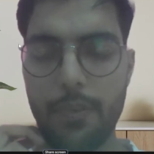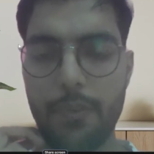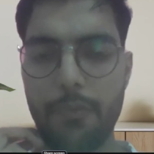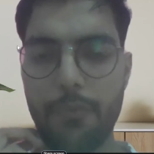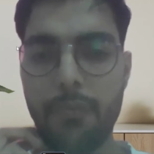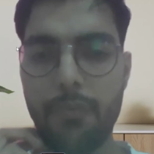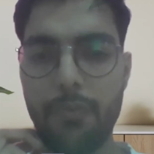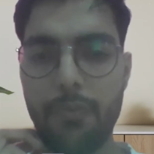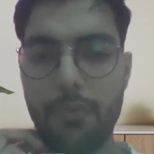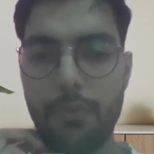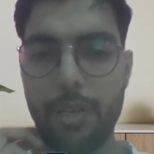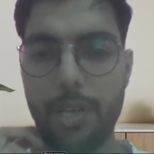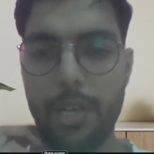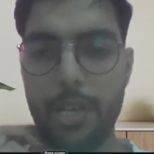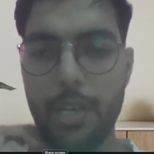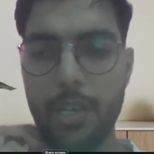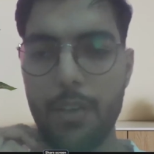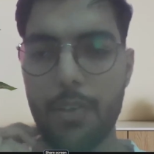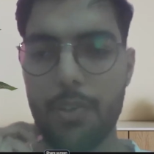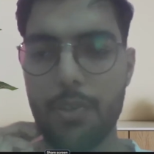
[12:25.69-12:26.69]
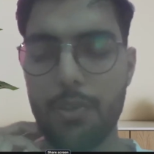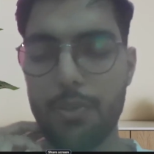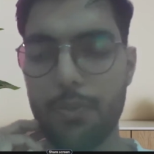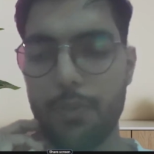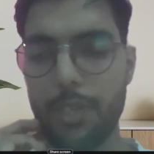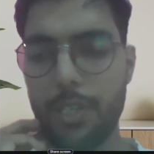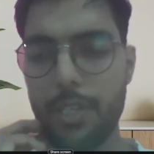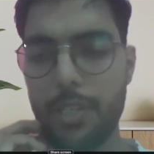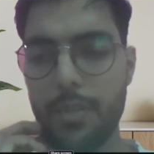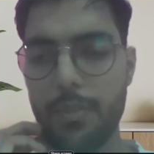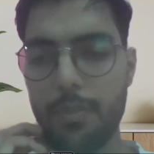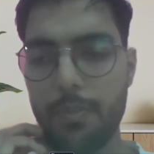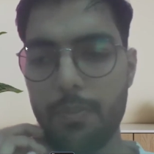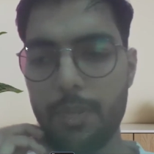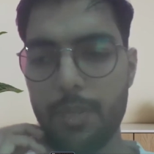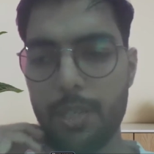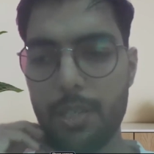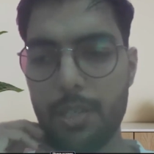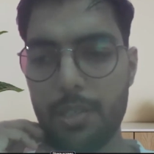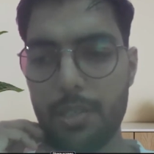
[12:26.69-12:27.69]
if any issue
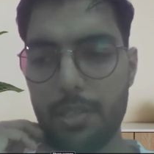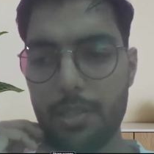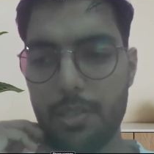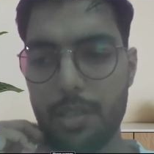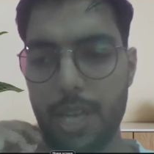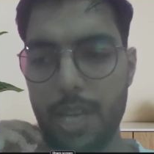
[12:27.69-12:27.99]
fails, but